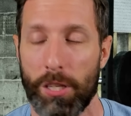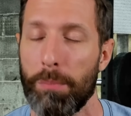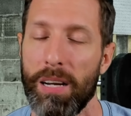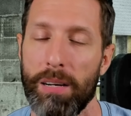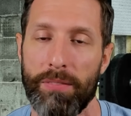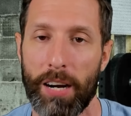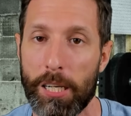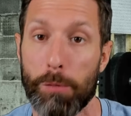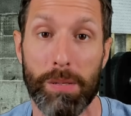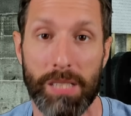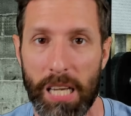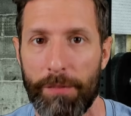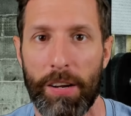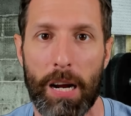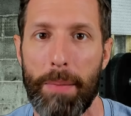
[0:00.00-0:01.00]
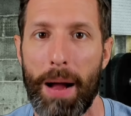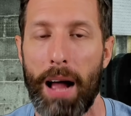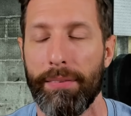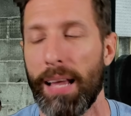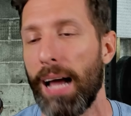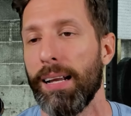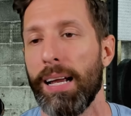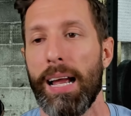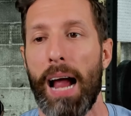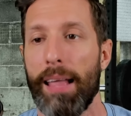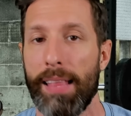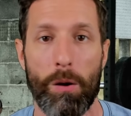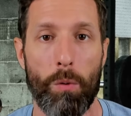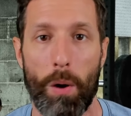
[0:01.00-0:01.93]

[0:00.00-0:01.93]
They're being very specific about that and they